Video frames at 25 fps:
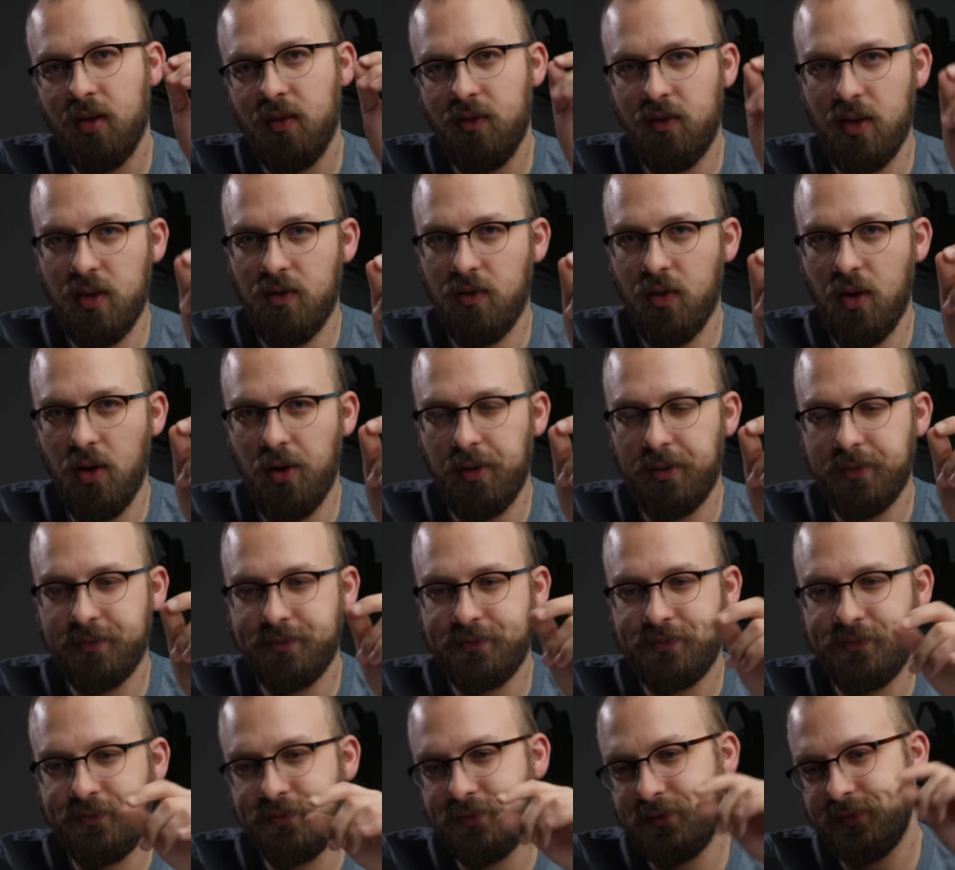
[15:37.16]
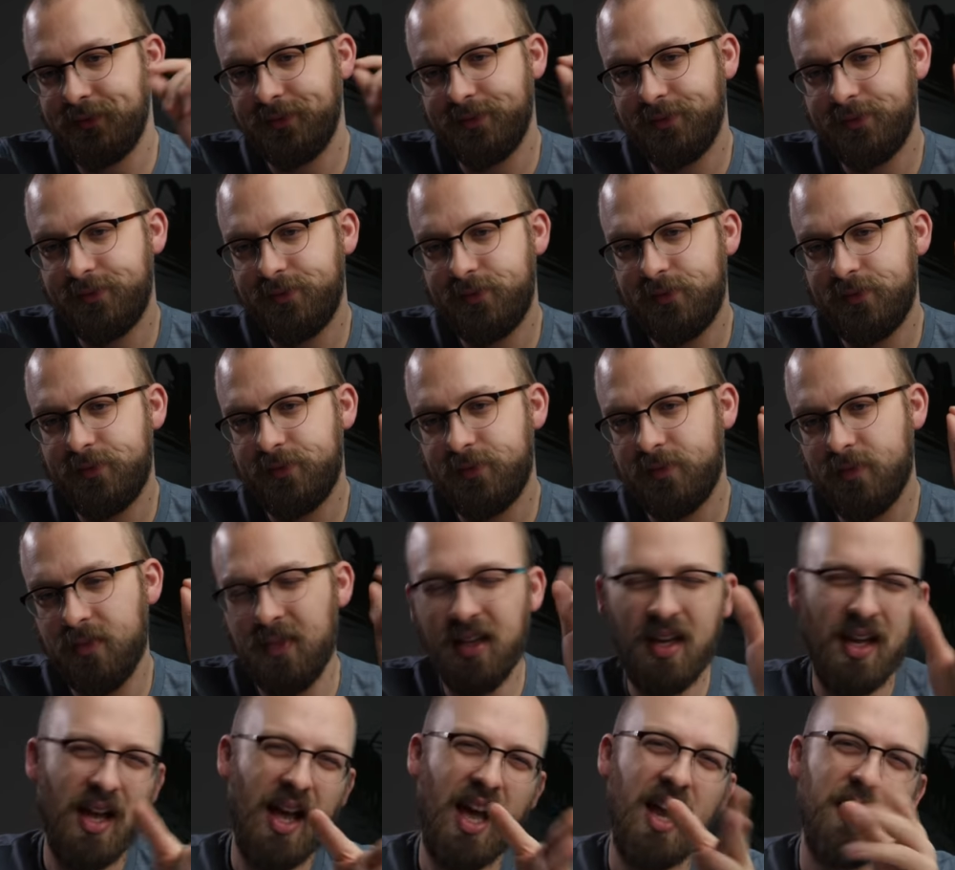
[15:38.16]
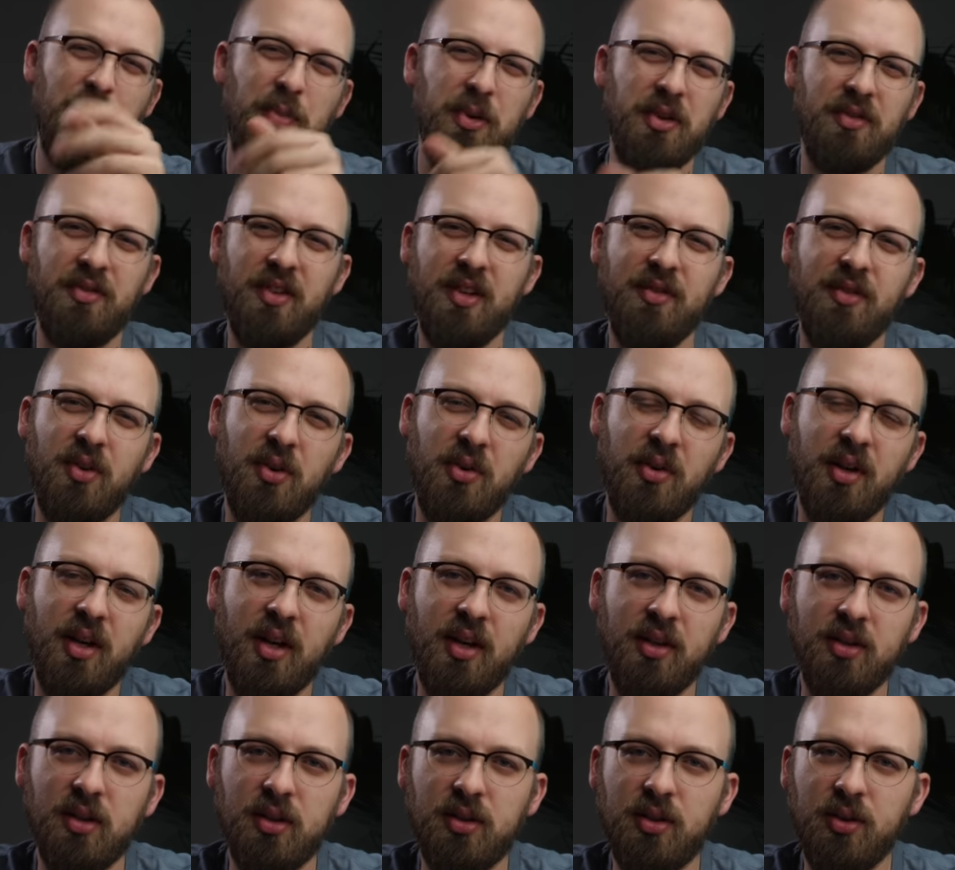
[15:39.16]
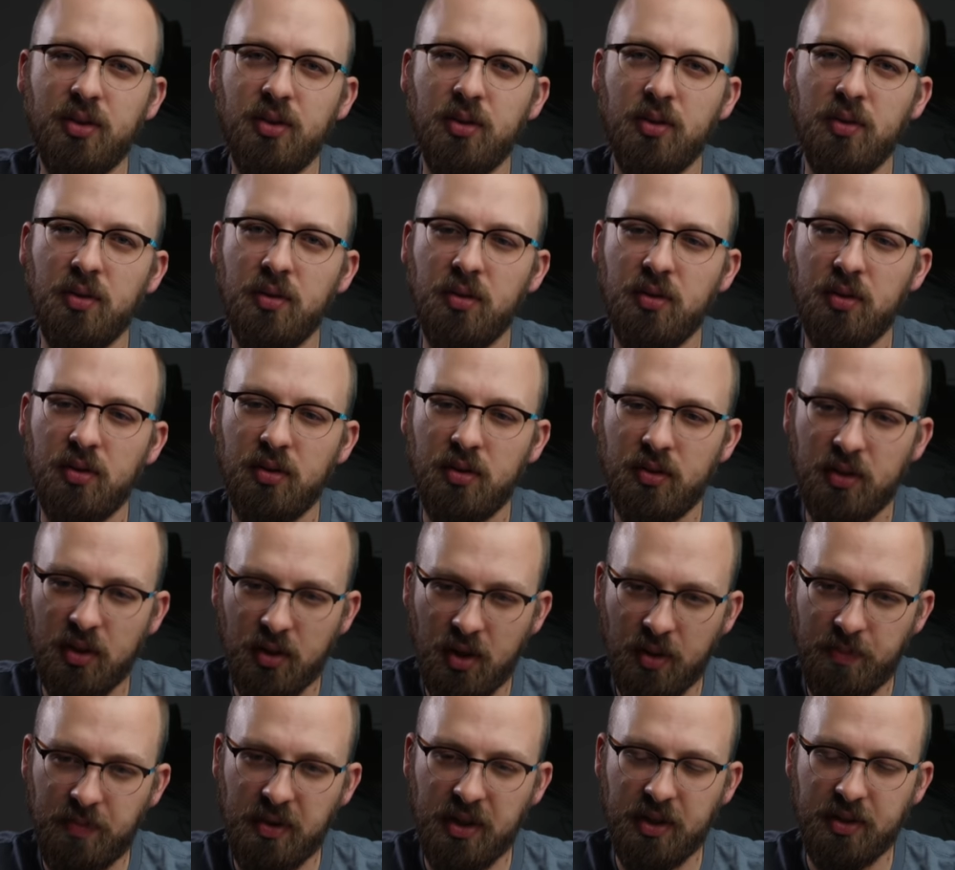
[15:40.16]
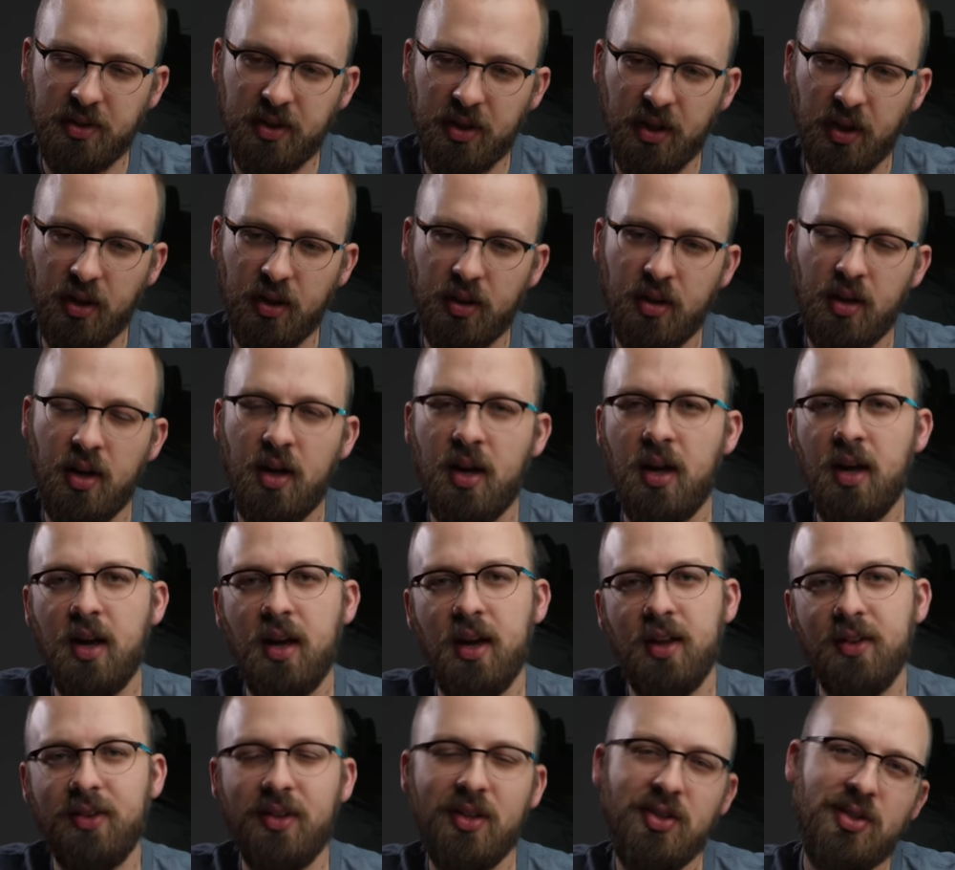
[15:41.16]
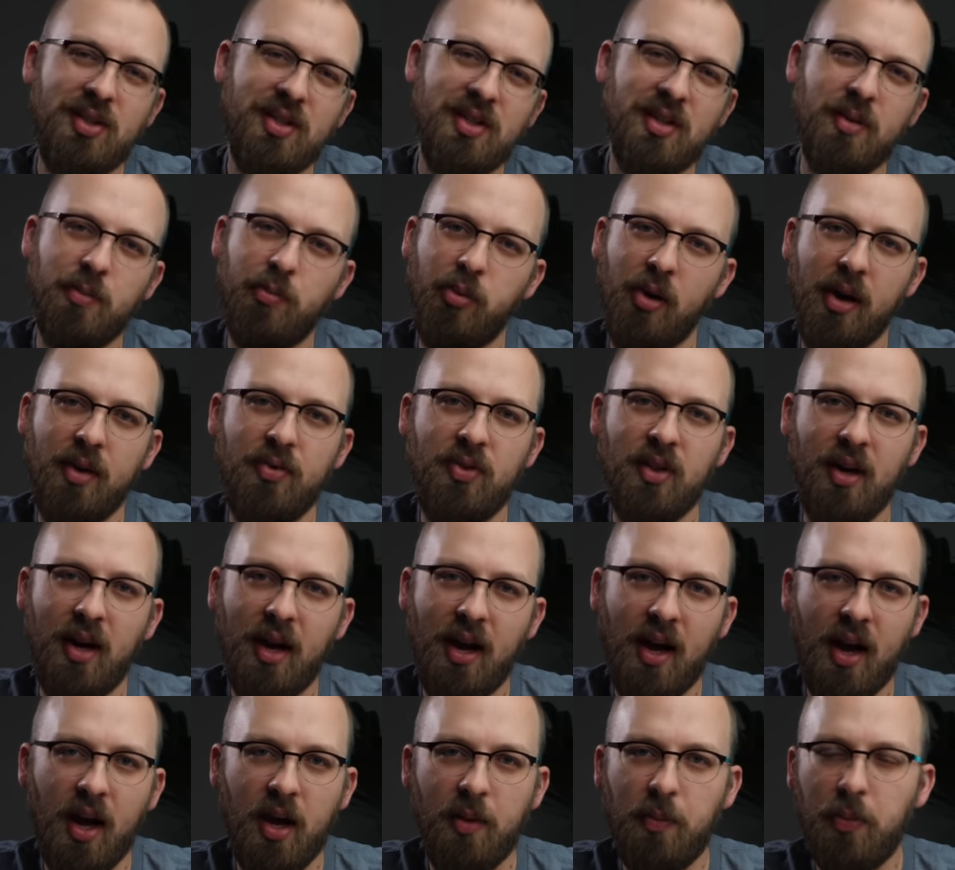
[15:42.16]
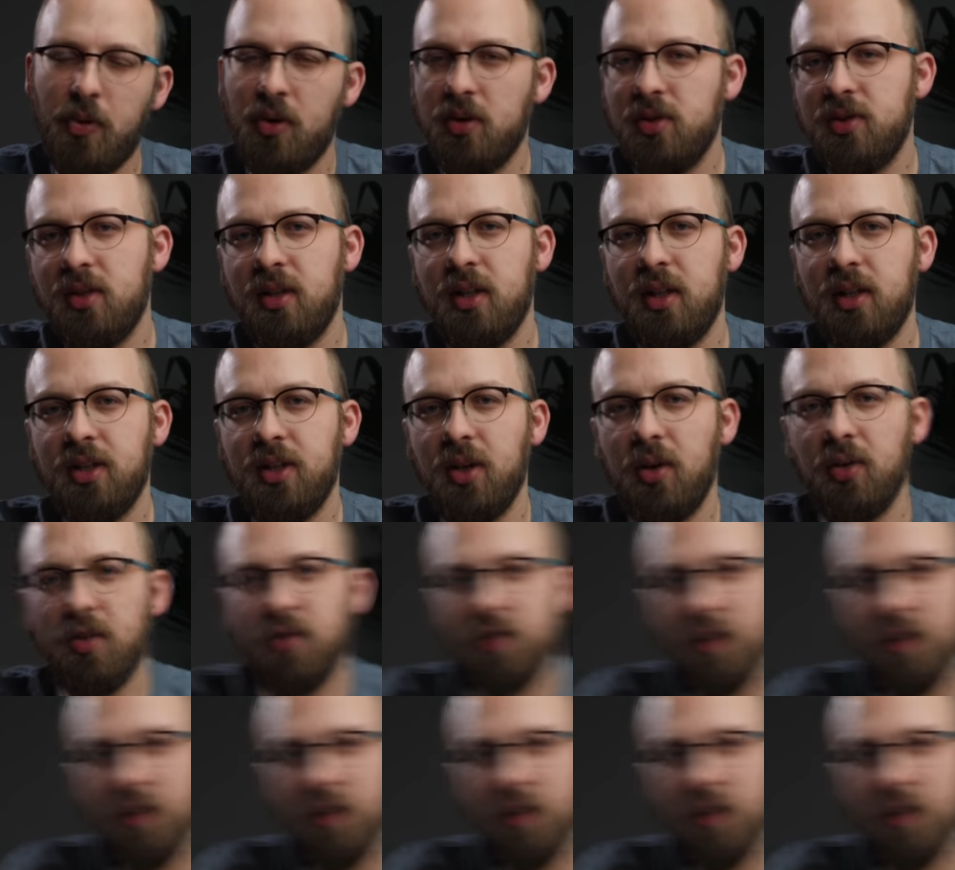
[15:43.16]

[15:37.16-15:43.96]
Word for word: Vivo. I'd put Vivo into a B tier. This is a brand that I personally don't